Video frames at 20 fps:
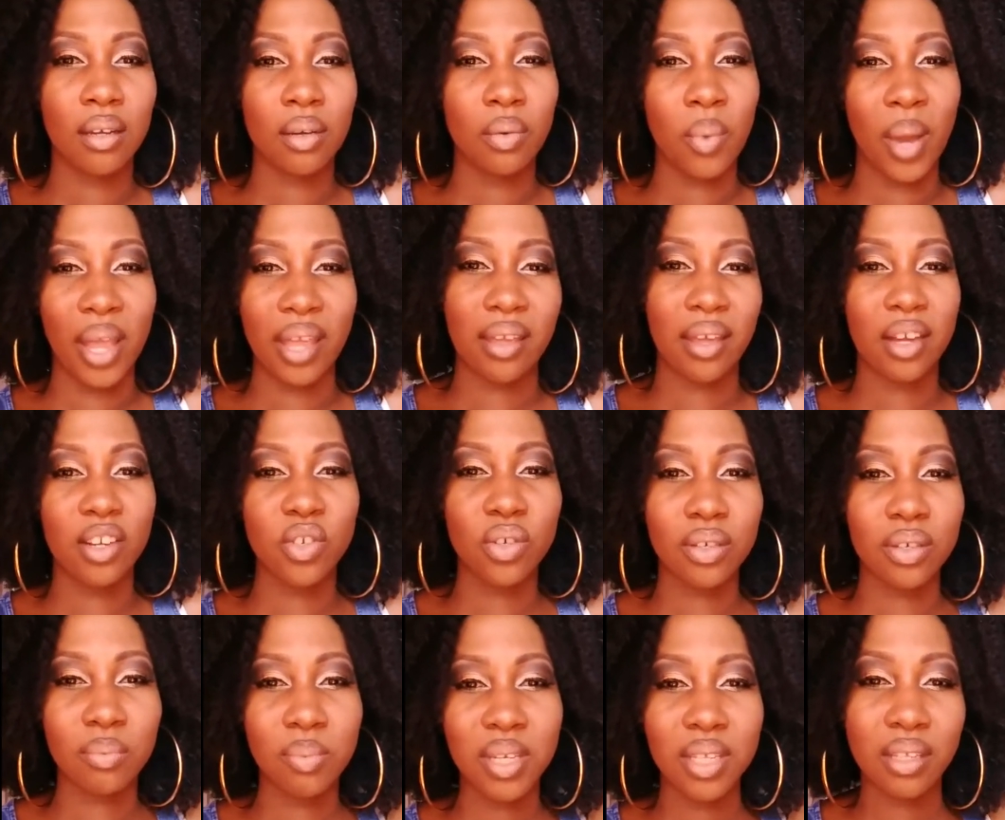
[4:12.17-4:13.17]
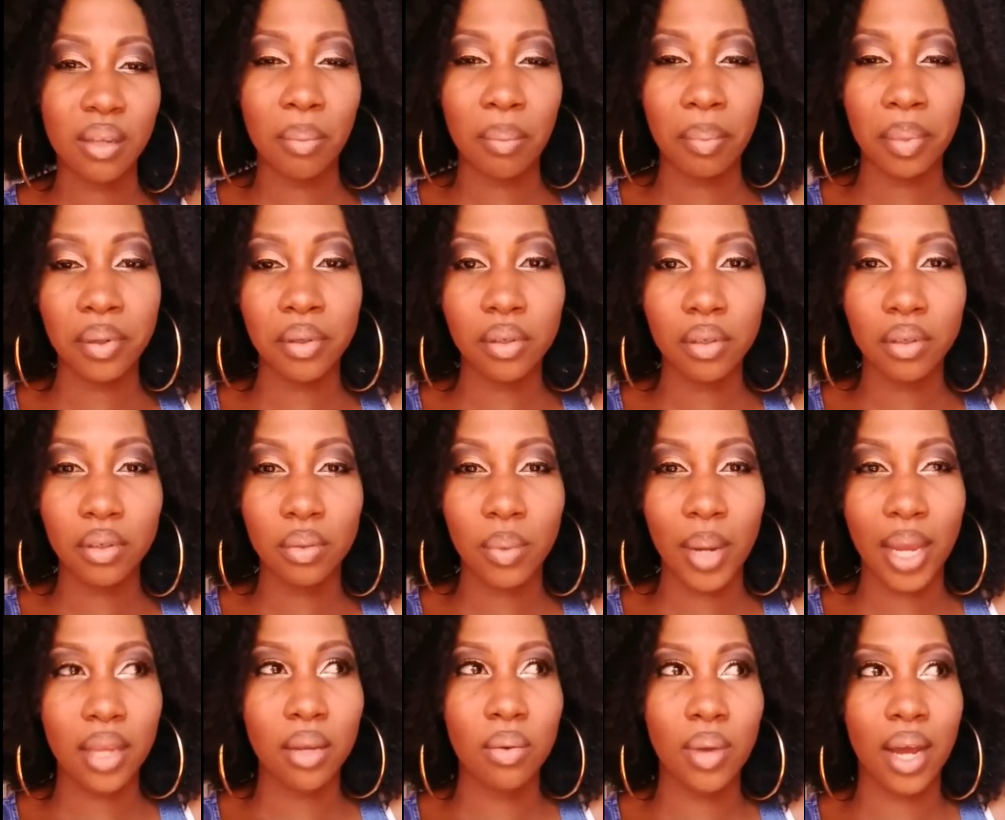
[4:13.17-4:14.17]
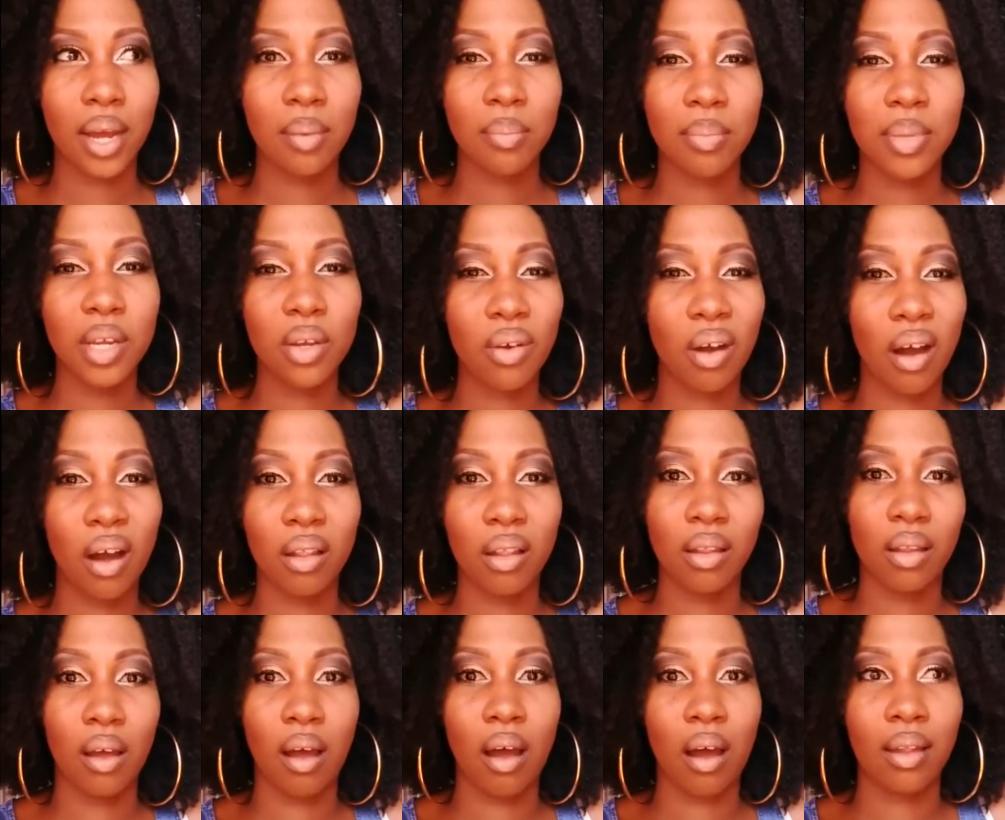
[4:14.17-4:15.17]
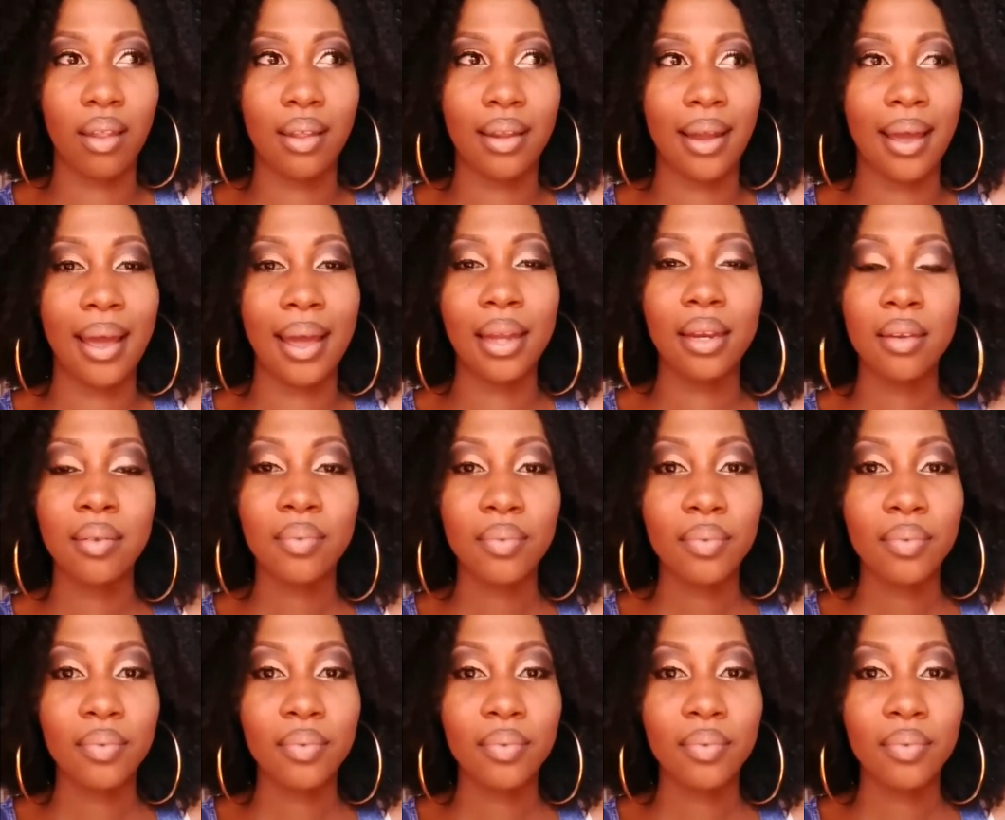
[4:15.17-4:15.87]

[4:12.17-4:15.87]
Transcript: why you can't just be simple why you had to be all all of that